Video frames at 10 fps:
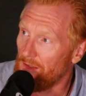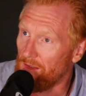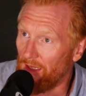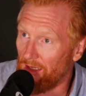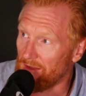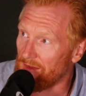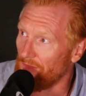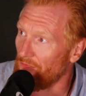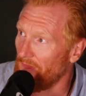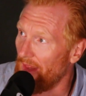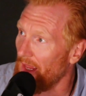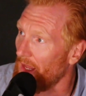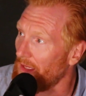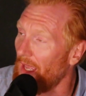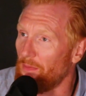Nick, there's nothing there.
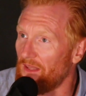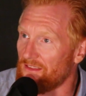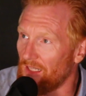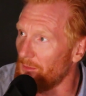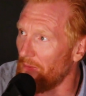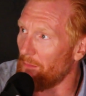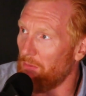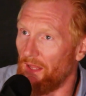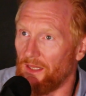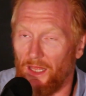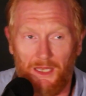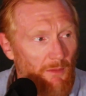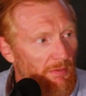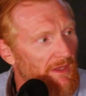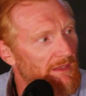Yeah, but there's going to be a plane there. Yeah,
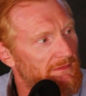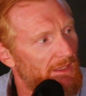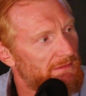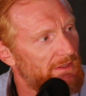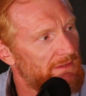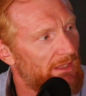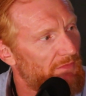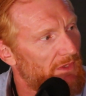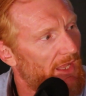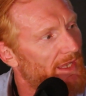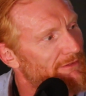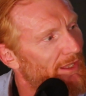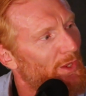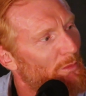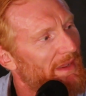but there's nothing there. There's a
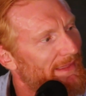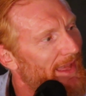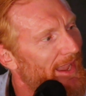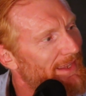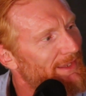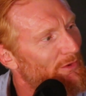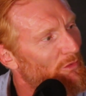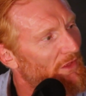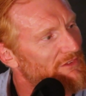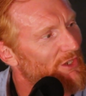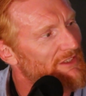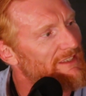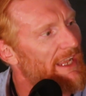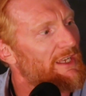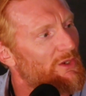little bit of that. All those kind of
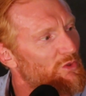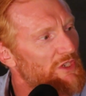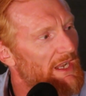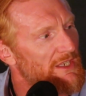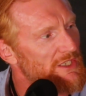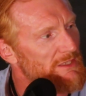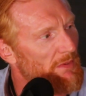technical challenges. Yeah.